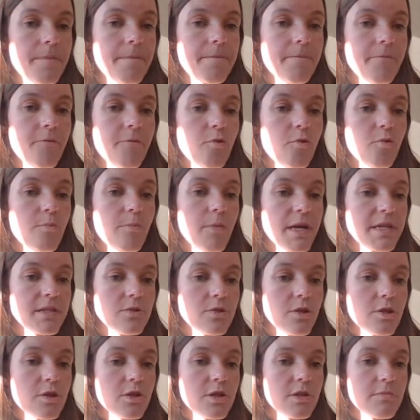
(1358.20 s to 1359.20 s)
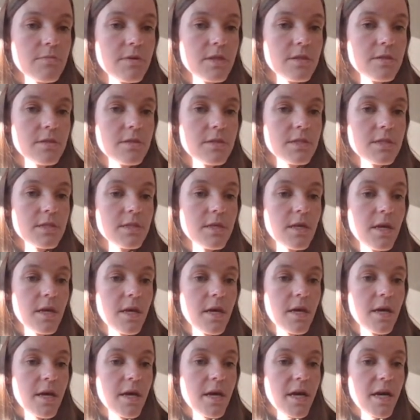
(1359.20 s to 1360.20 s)
to my documents
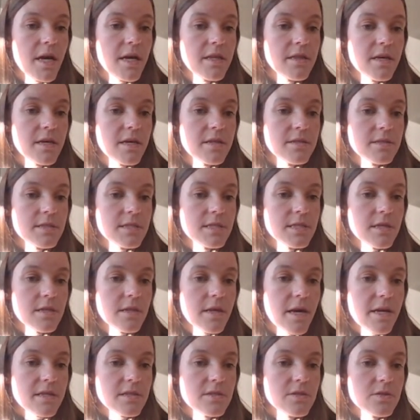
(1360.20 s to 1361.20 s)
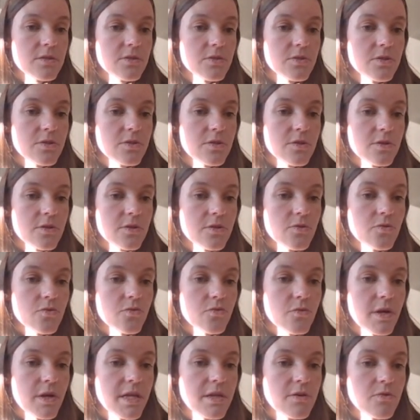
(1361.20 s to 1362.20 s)
and then select the
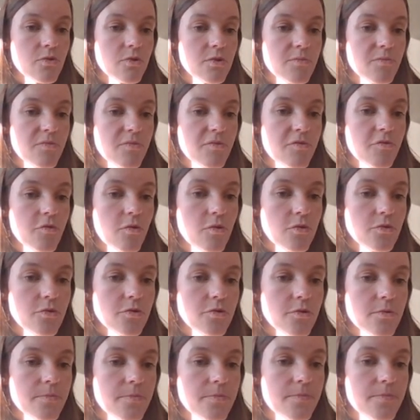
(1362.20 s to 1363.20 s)
GreyNorm folder.